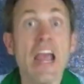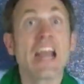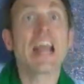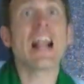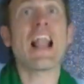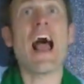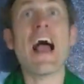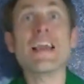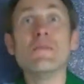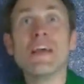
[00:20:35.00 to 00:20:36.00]

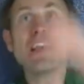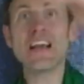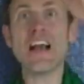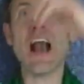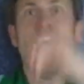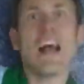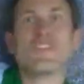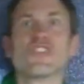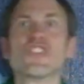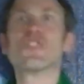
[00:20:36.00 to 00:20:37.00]
climbing
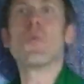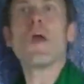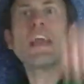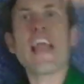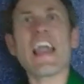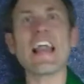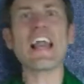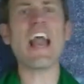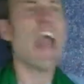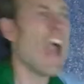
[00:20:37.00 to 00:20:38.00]
and
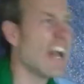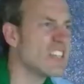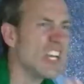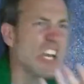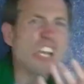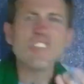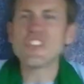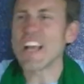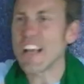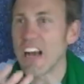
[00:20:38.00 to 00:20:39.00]
swinging and
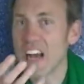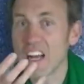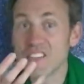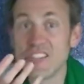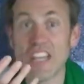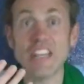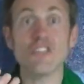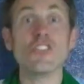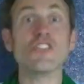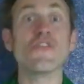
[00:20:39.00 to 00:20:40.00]
eating
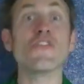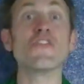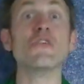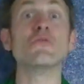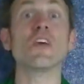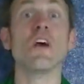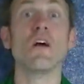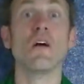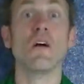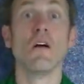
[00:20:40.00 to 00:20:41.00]
delicious fruit.
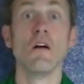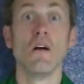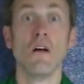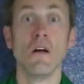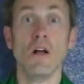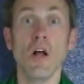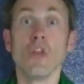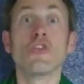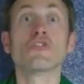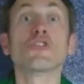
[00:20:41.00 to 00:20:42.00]

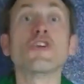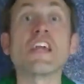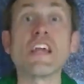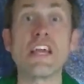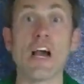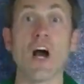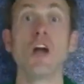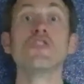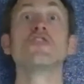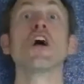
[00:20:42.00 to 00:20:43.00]
The tree
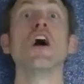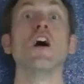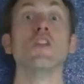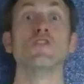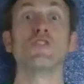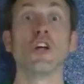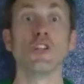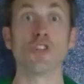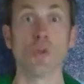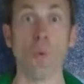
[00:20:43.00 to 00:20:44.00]
turned
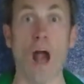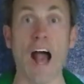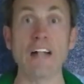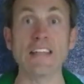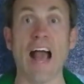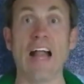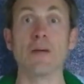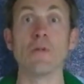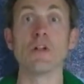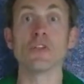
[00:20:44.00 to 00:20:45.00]
to the wild
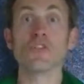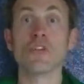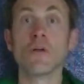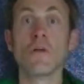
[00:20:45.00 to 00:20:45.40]
animals.